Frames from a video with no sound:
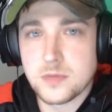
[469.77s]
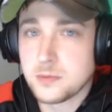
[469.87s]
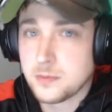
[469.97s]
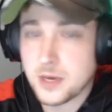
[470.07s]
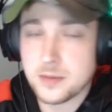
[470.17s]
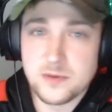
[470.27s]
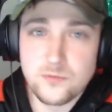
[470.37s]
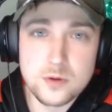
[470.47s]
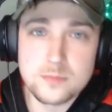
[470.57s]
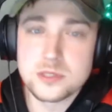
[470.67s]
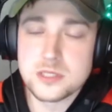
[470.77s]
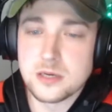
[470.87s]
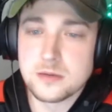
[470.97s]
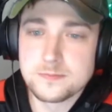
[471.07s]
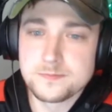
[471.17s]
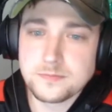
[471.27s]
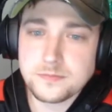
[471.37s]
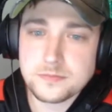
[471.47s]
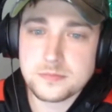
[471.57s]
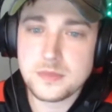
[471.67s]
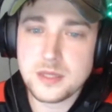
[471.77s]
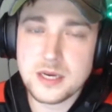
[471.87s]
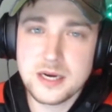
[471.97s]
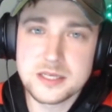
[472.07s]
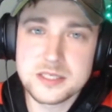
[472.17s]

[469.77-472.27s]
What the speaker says: payment of 1% on a